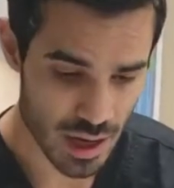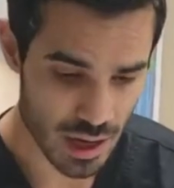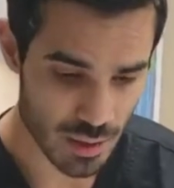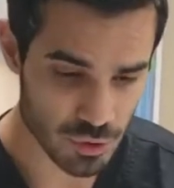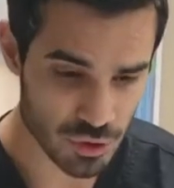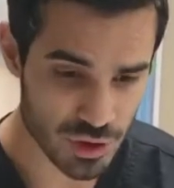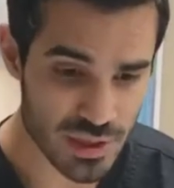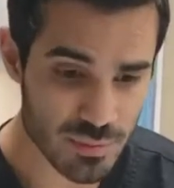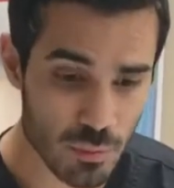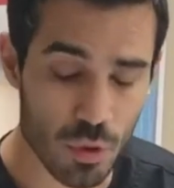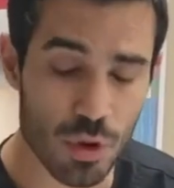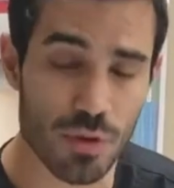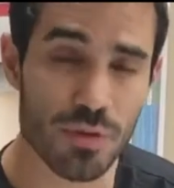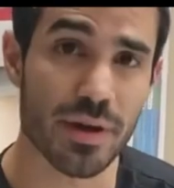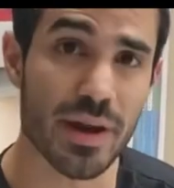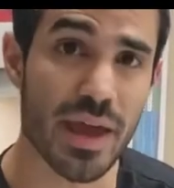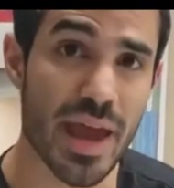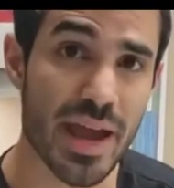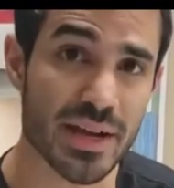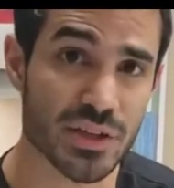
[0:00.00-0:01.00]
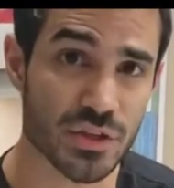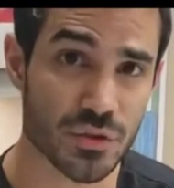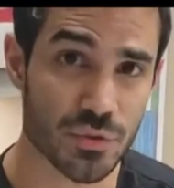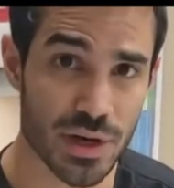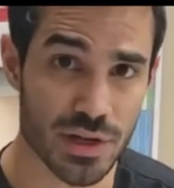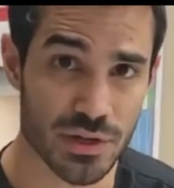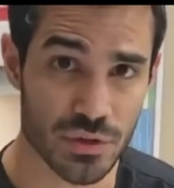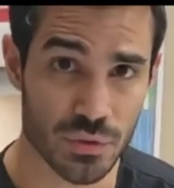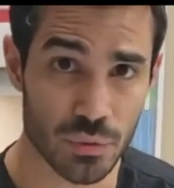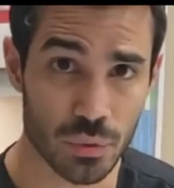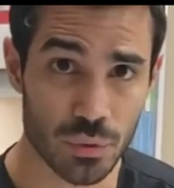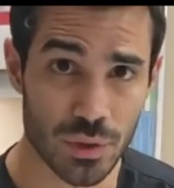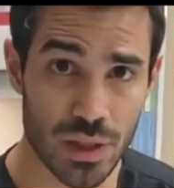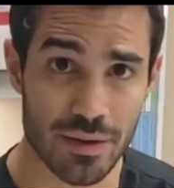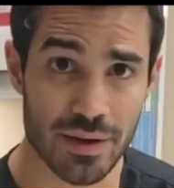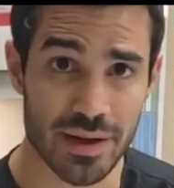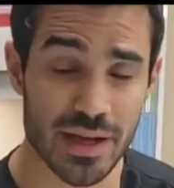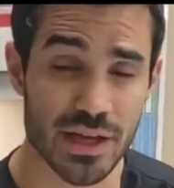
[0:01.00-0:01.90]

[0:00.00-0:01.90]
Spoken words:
you need more than an x-ray to rule out